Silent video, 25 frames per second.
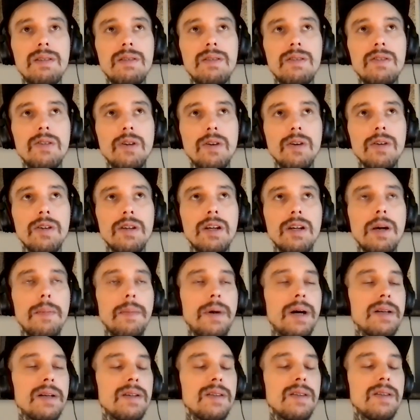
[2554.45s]
started to
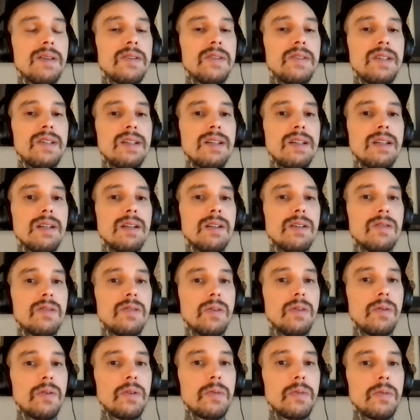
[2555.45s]
come onto the scene,
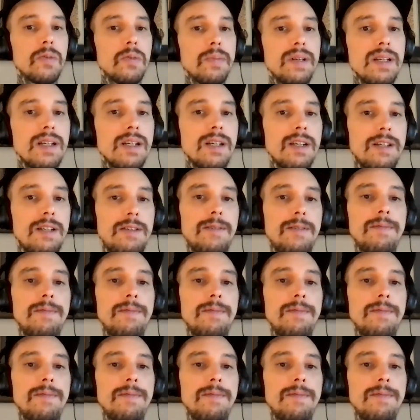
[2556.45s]
so to speak?